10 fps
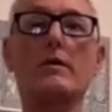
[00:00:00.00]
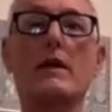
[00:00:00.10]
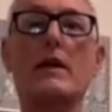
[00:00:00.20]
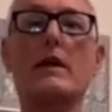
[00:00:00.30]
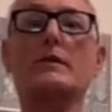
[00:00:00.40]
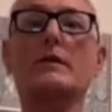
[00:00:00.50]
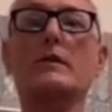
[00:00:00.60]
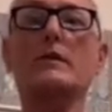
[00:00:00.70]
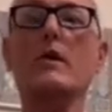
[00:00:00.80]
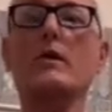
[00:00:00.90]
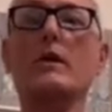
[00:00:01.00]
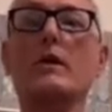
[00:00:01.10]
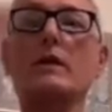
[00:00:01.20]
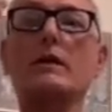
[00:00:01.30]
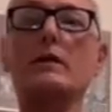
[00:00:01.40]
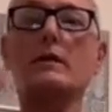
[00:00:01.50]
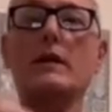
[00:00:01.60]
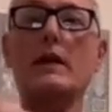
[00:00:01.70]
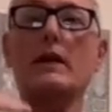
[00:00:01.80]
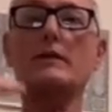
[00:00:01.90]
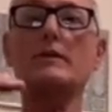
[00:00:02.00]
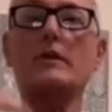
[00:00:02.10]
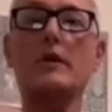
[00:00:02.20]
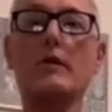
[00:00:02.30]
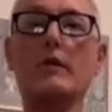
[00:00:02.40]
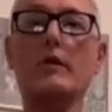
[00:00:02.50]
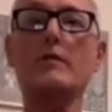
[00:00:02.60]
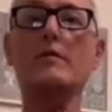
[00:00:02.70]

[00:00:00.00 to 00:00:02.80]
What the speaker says: And slowly getting slower.